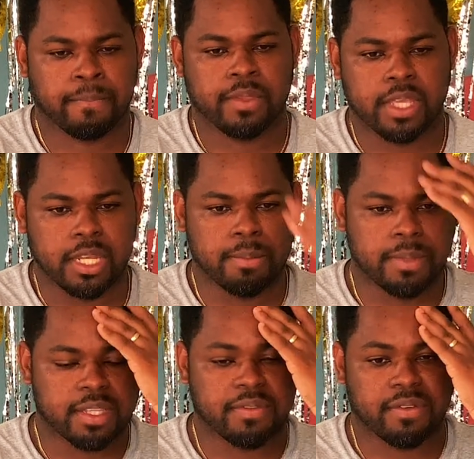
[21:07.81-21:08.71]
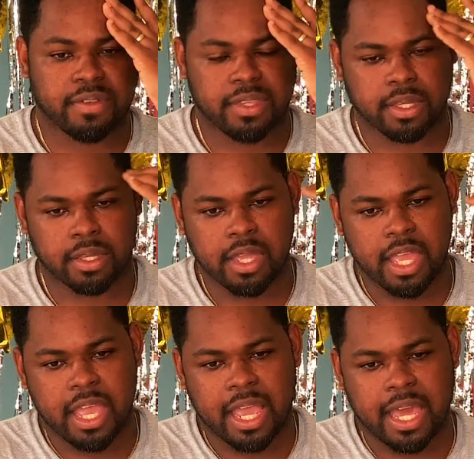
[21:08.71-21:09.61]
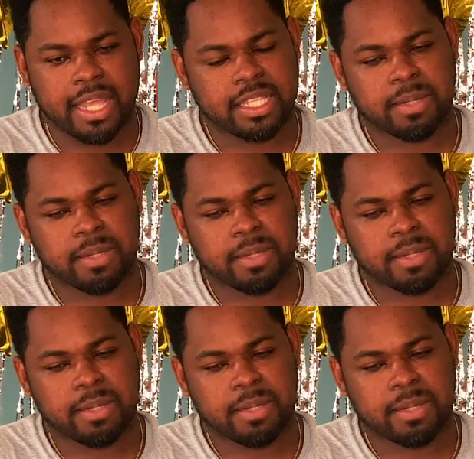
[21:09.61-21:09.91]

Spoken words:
in the midst of everything? And I tell